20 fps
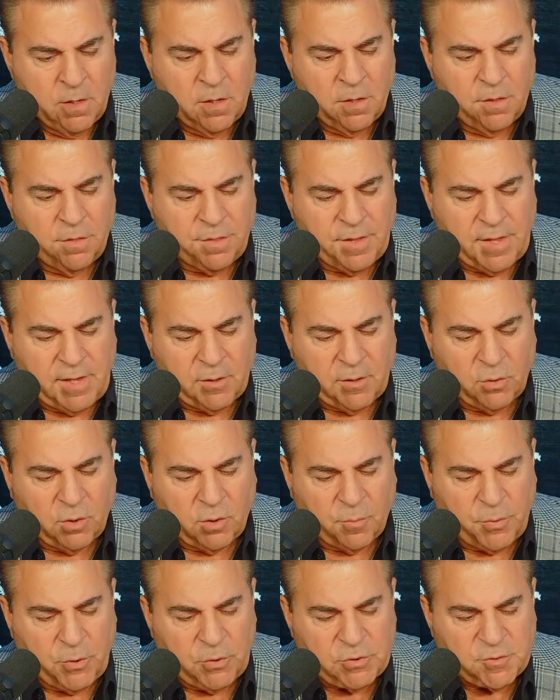that are
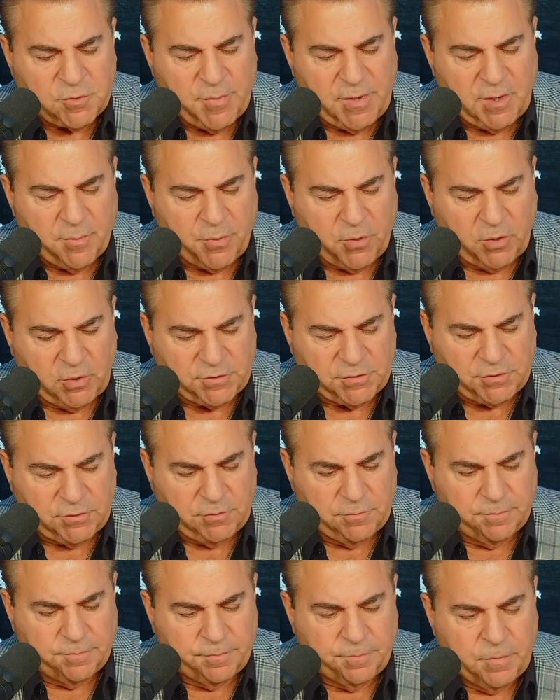
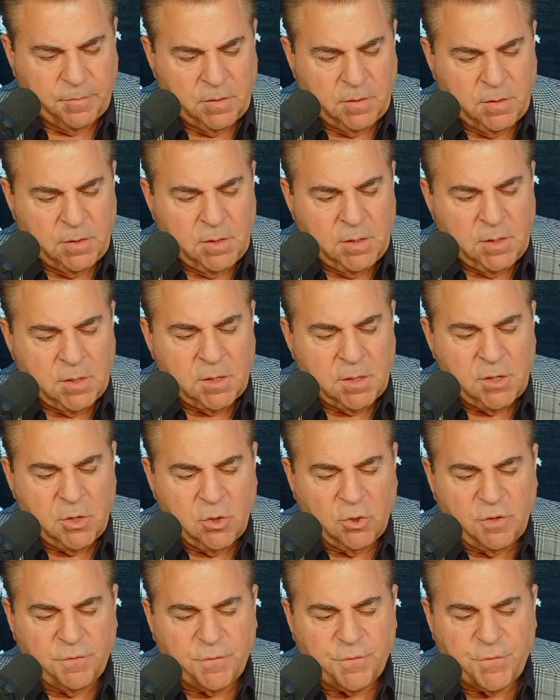postmenopausal,
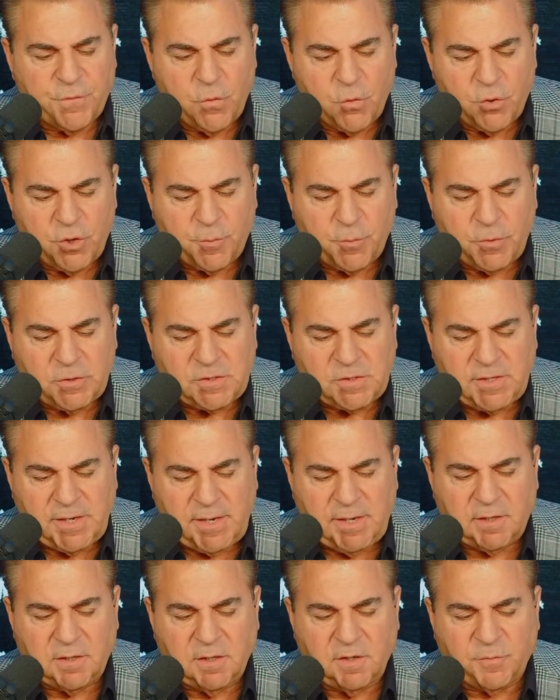nearly
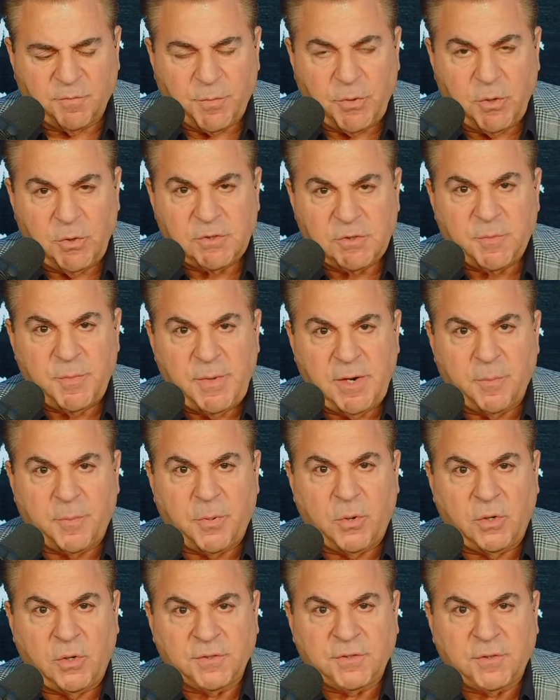40% of
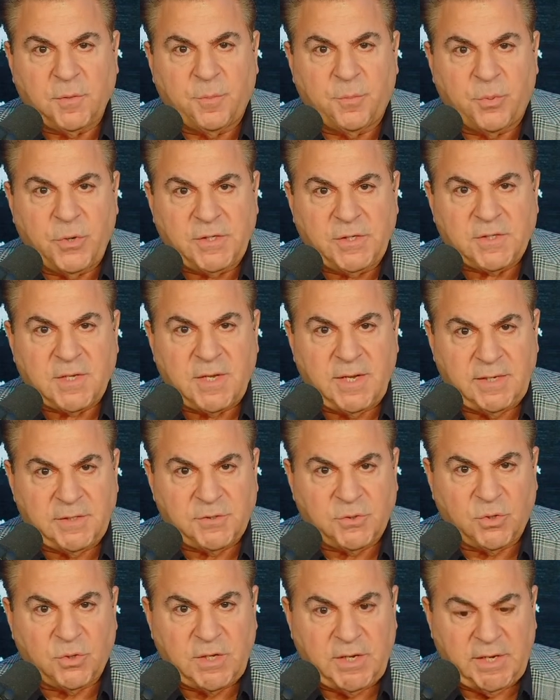postmenopausal breast
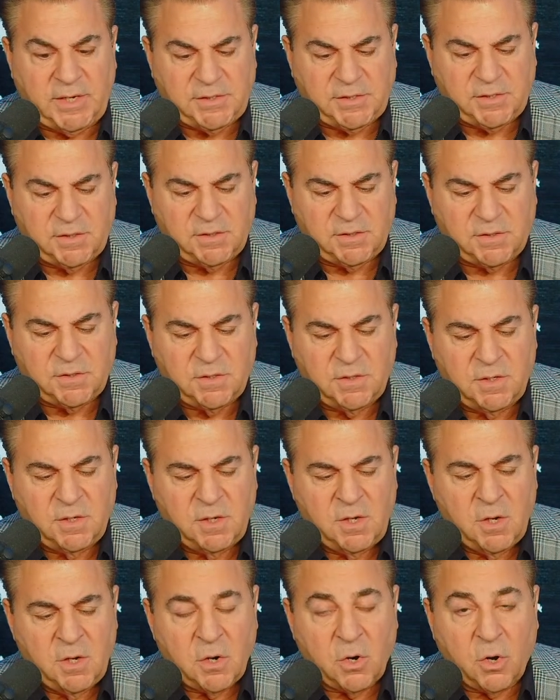cancer cases
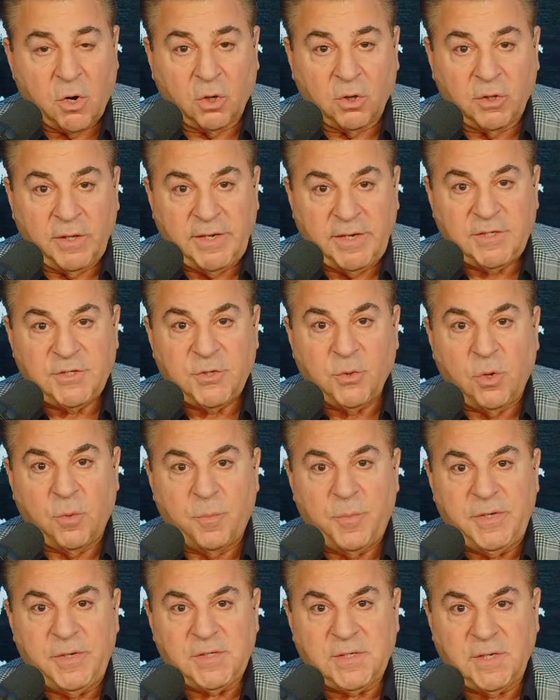are linked to
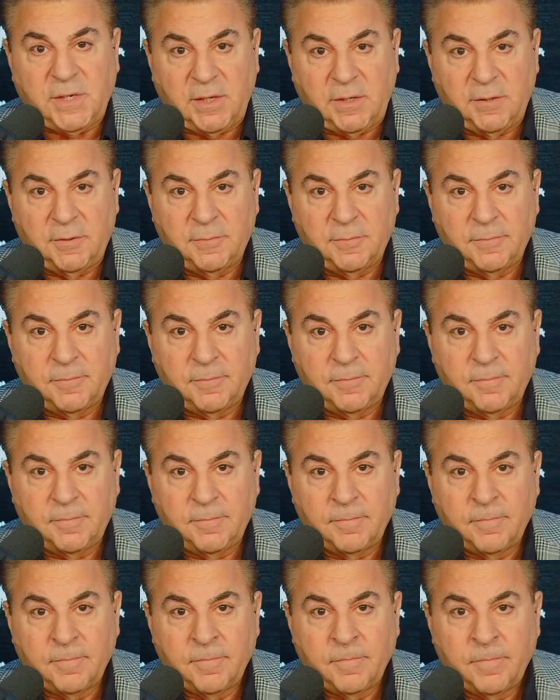obesity.
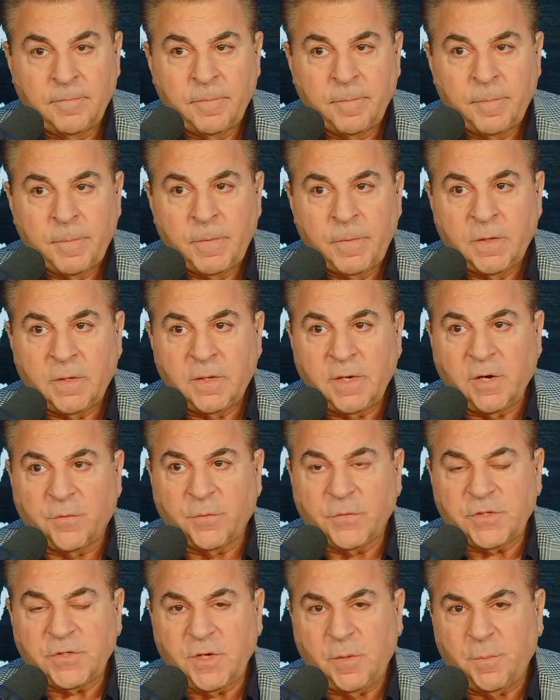Now,
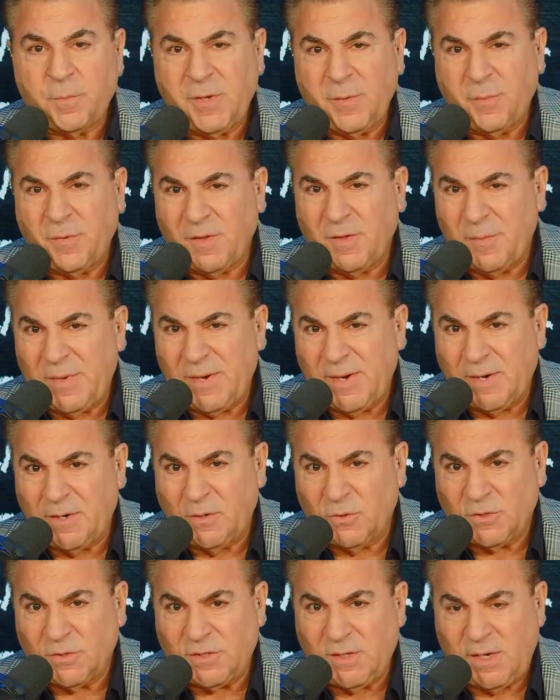for some people, they may not
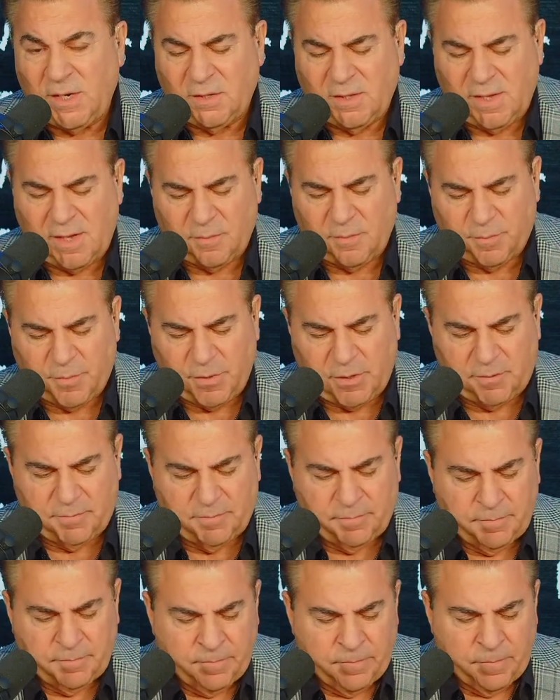understand that, but
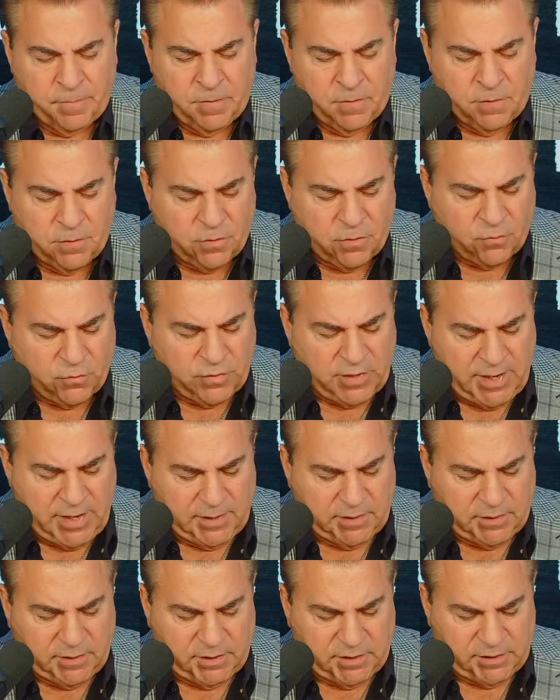the
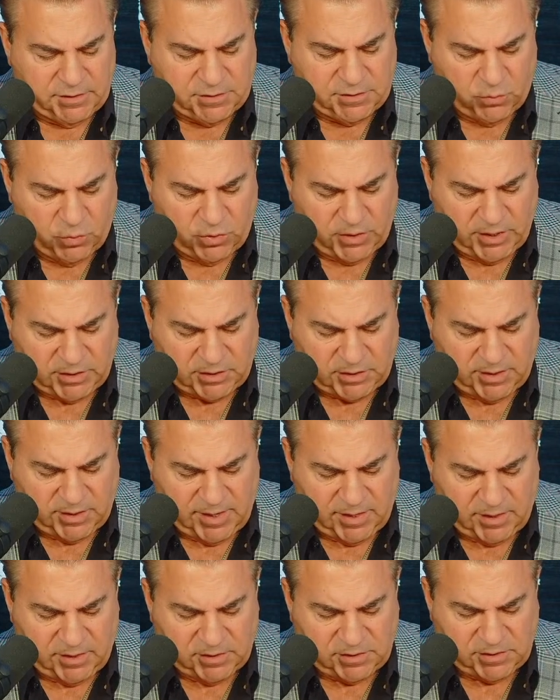reality is, and we'll get to
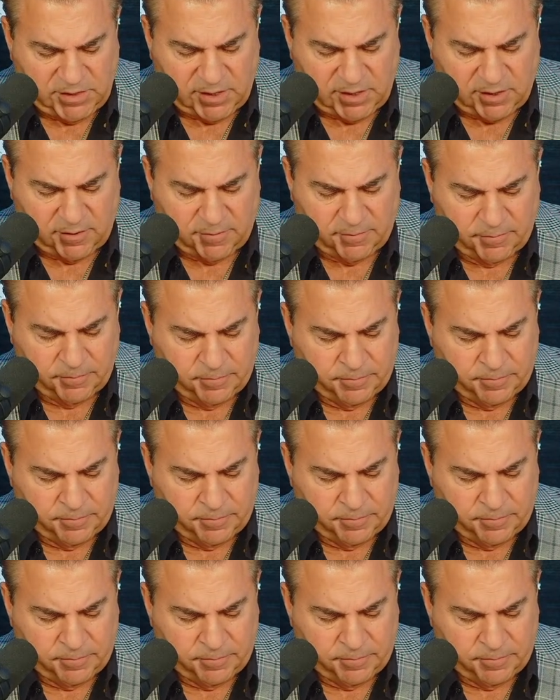that in a second,